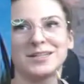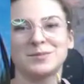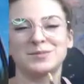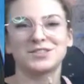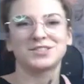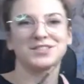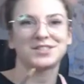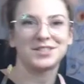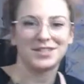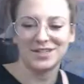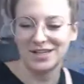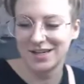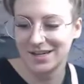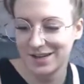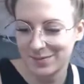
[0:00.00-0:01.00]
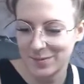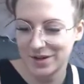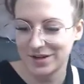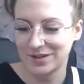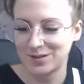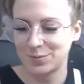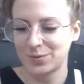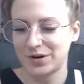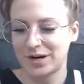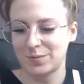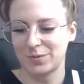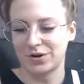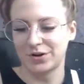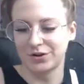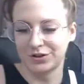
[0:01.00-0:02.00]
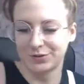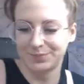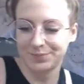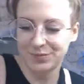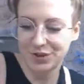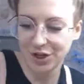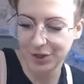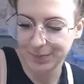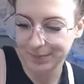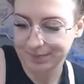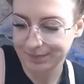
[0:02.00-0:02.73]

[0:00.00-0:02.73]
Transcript: I'm just gonna get my spray bottle. So,